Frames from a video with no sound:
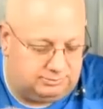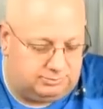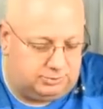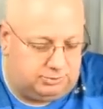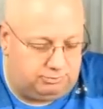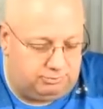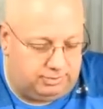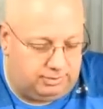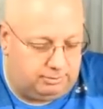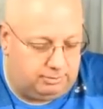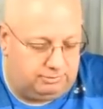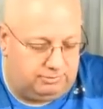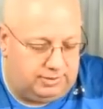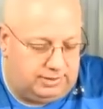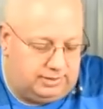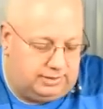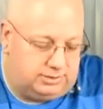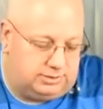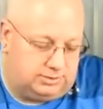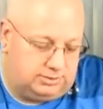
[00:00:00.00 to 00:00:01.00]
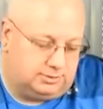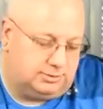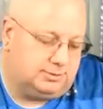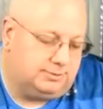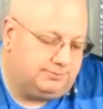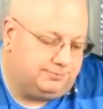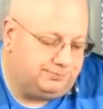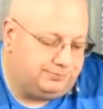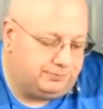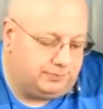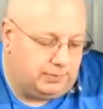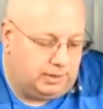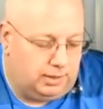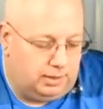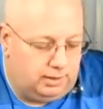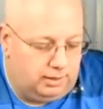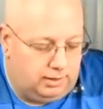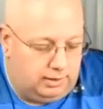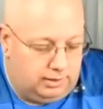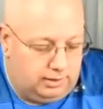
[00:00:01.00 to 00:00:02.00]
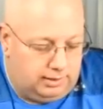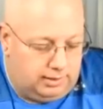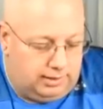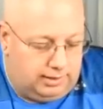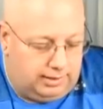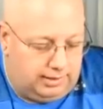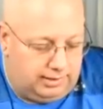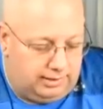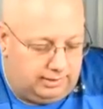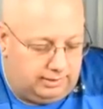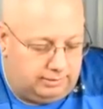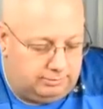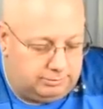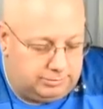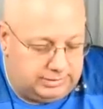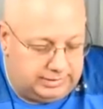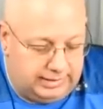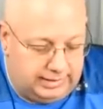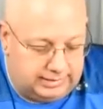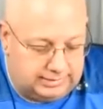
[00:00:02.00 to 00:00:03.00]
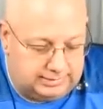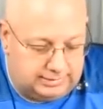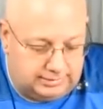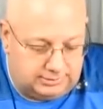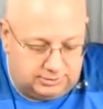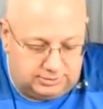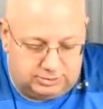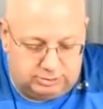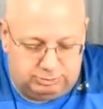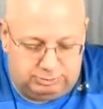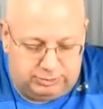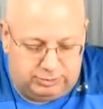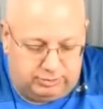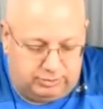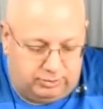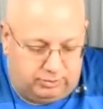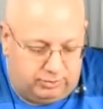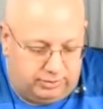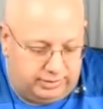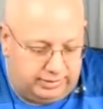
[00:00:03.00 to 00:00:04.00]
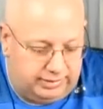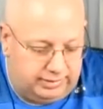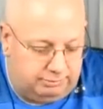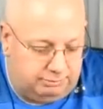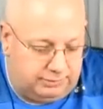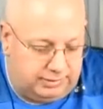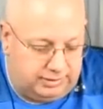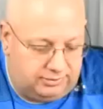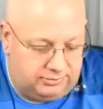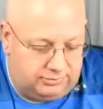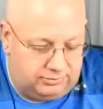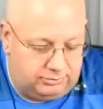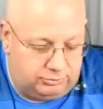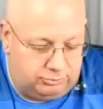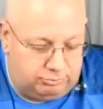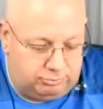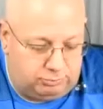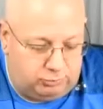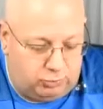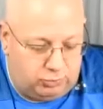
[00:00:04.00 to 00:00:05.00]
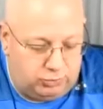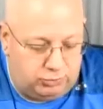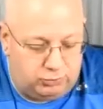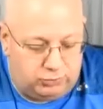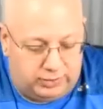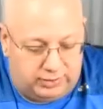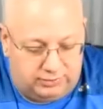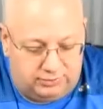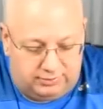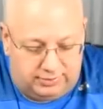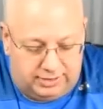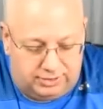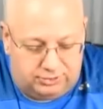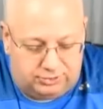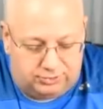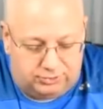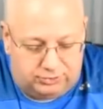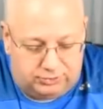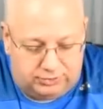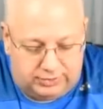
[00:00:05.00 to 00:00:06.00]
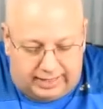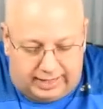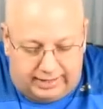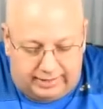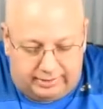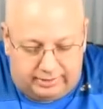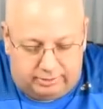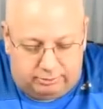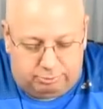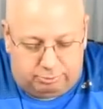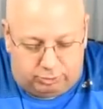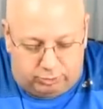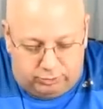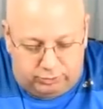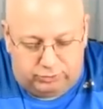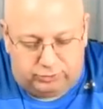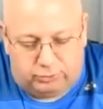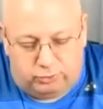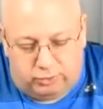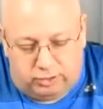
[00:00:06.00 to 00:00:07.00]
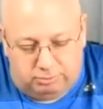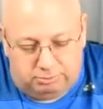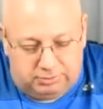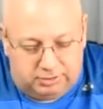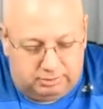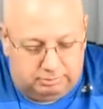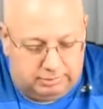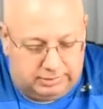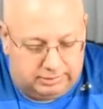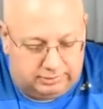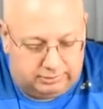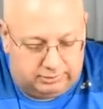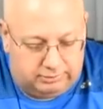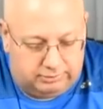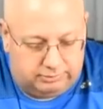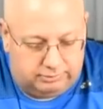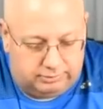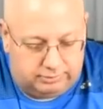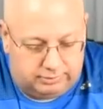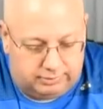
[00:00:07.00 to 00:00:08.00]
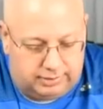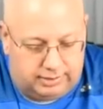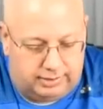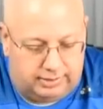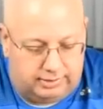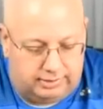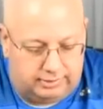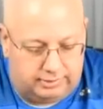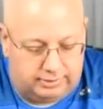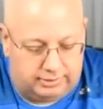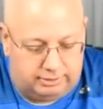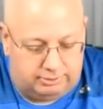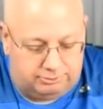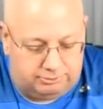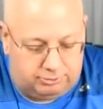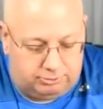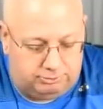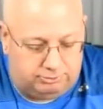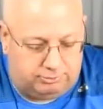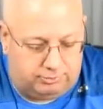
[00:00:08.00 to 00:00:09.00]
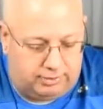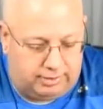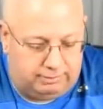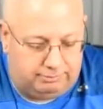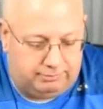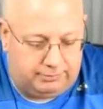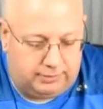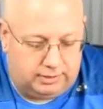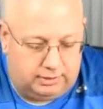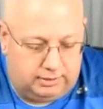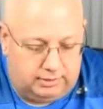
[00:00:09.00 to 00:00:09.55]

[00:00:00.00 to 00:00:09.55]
and full frame advantages. Um, DX sensor superiority means that there's more translational data per square millimeter than a full frame,